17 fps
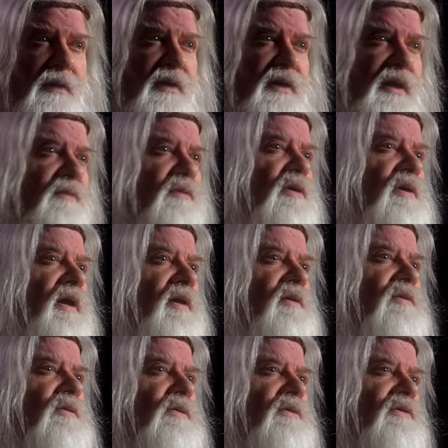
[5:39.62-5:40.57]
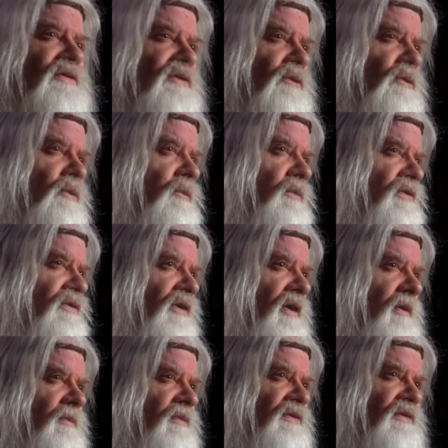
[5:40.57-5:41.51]
They never let their assumed
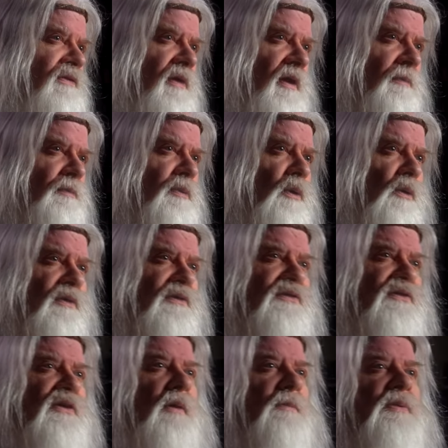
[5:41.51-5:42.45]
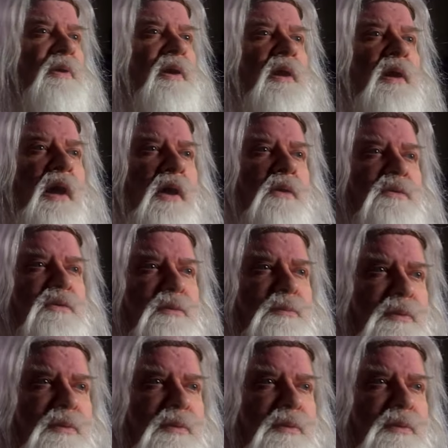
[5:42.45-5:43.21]
shapes slip or step out of the